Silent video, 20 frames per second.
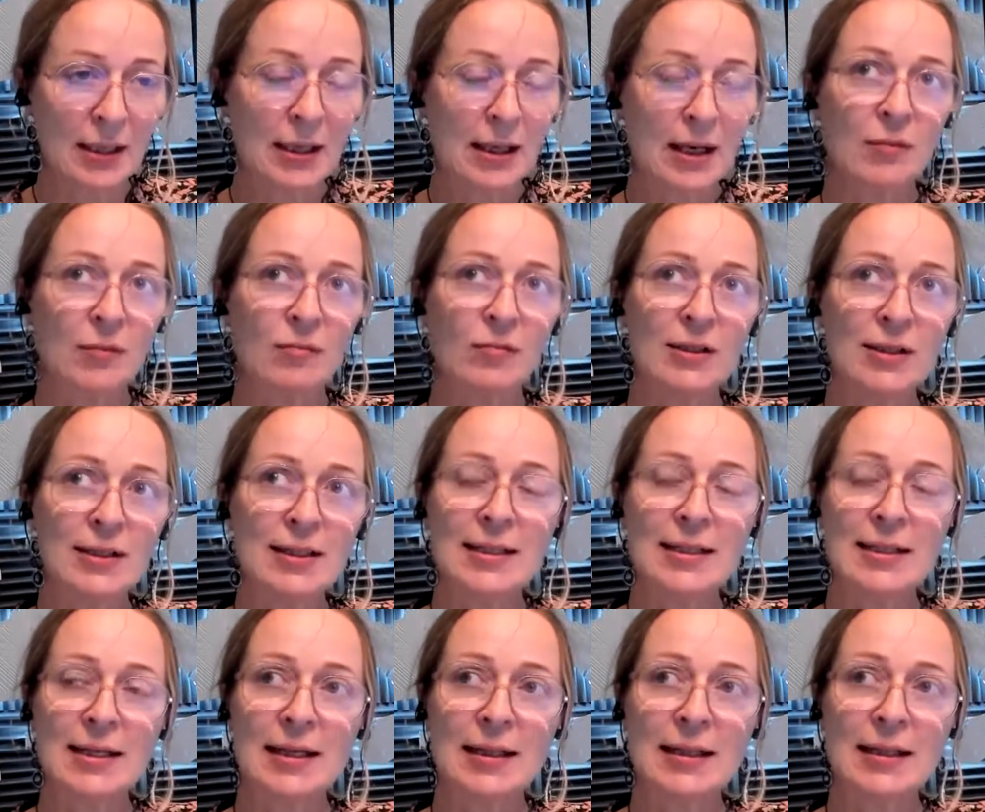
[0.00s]
I will
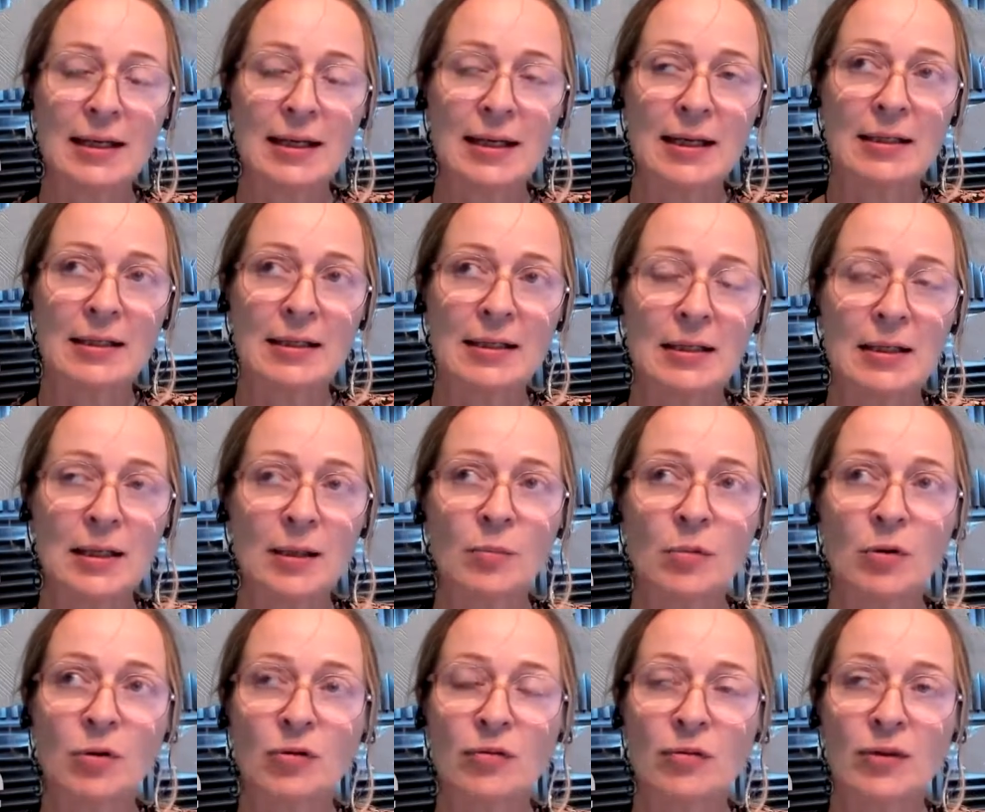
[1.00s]
say that a number
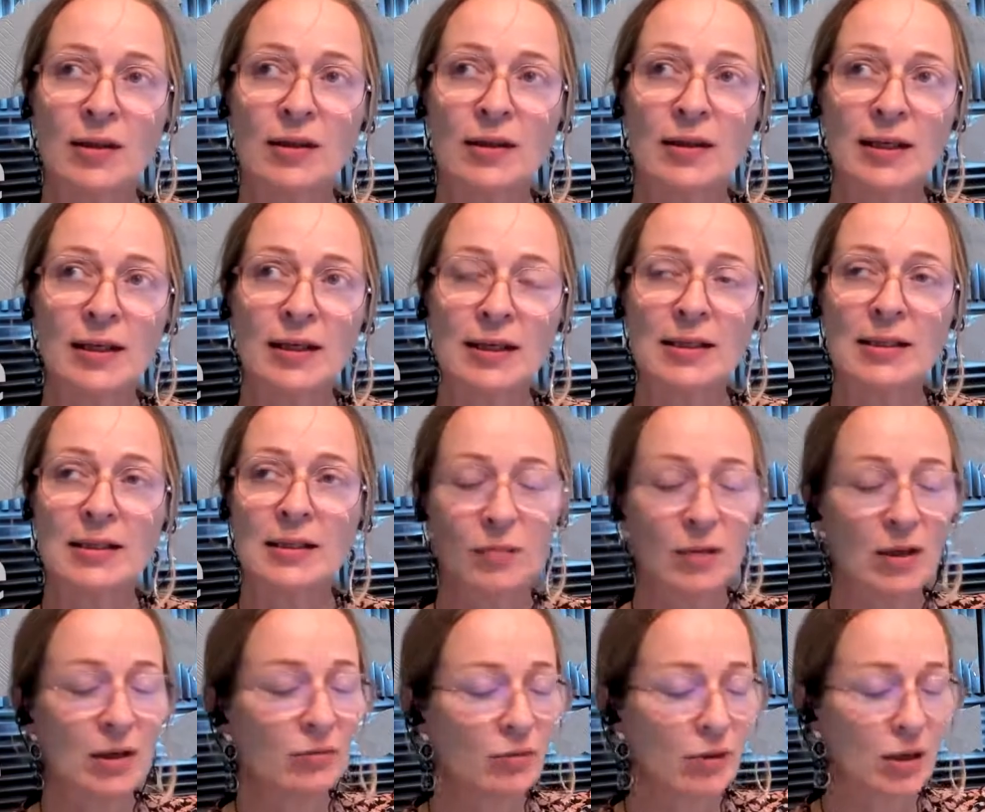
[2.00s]
of the things that
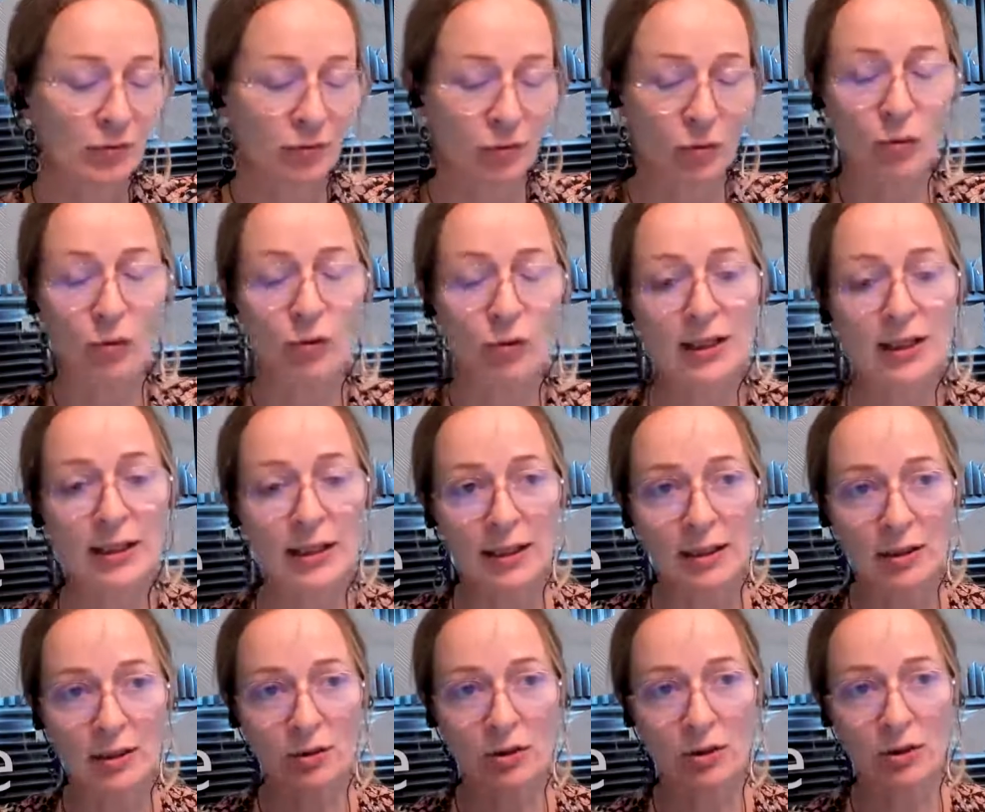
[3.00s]
I've heard
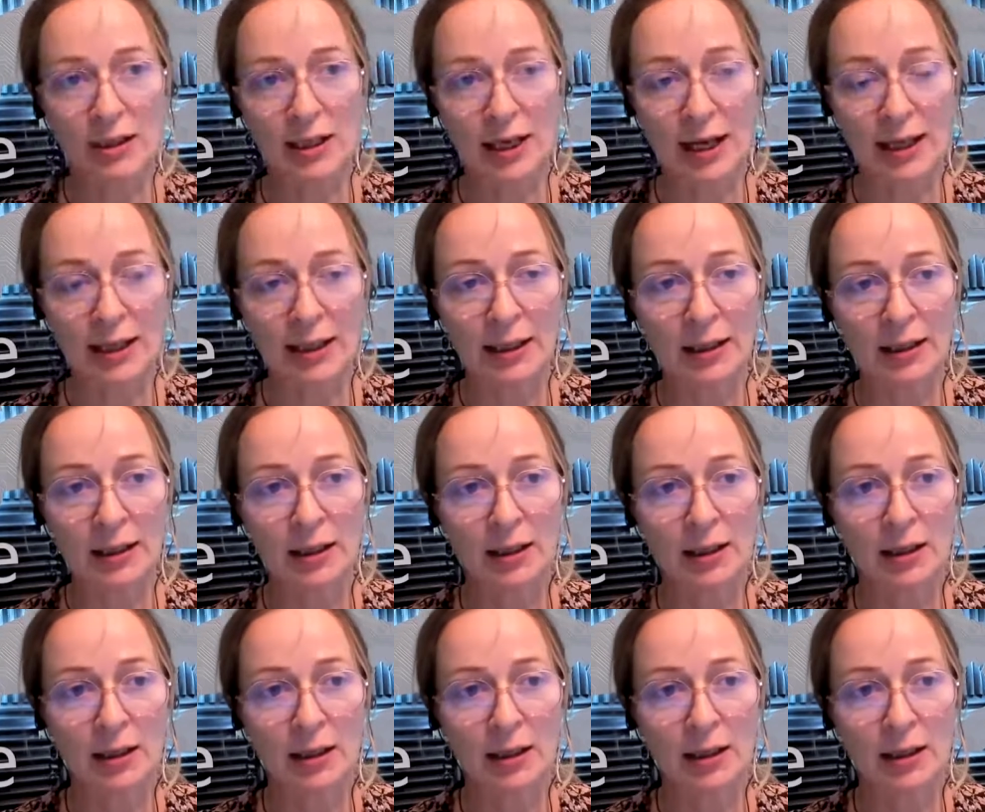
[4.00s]
here today,